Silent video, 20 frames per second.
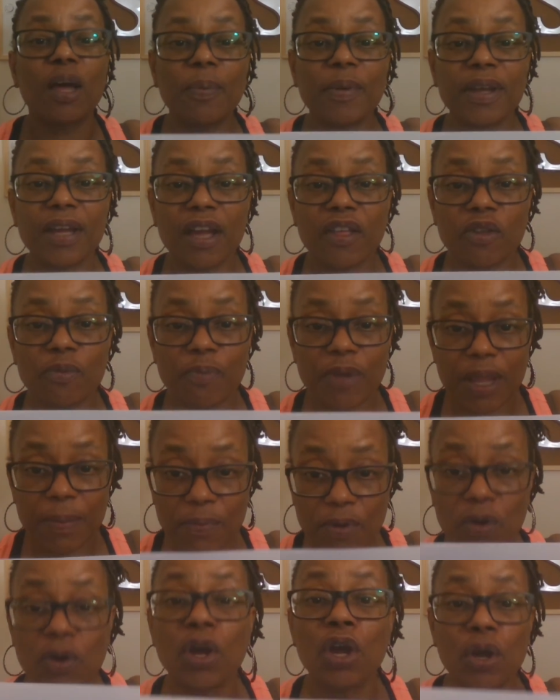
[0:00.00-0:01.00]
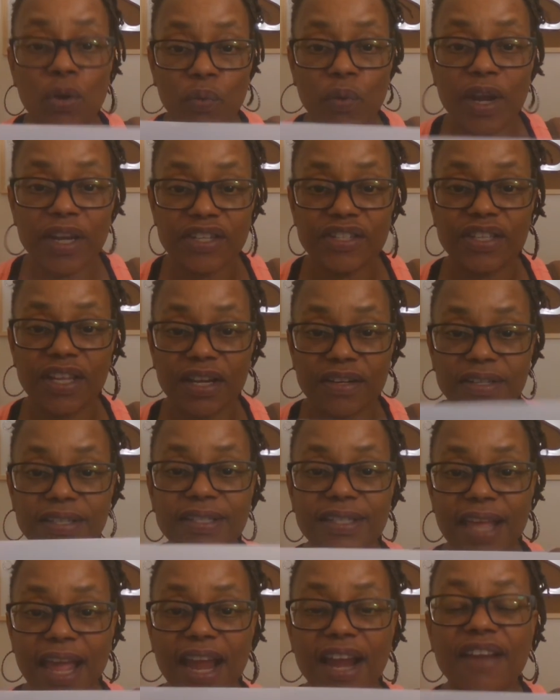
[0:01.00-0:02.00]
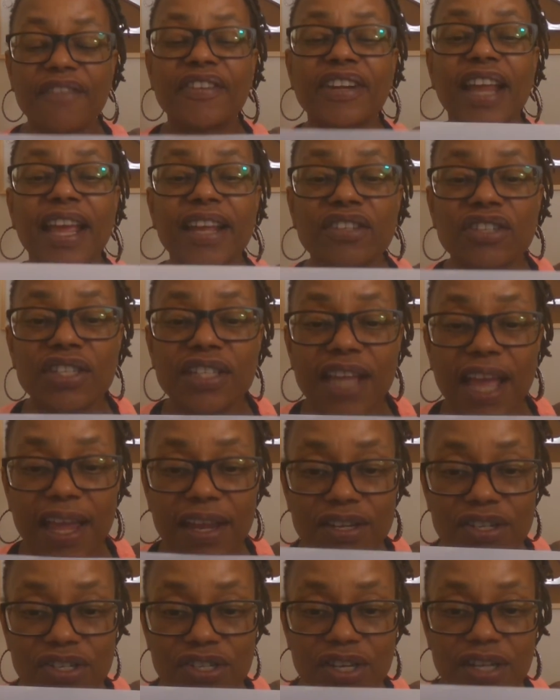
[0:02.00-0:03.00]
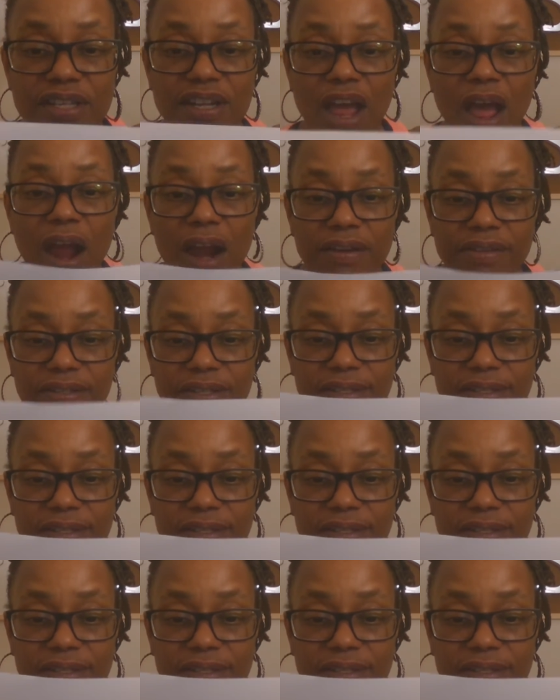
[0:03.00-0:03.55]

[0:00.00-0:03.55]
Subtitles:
helping other people reach their desire of an education, heart's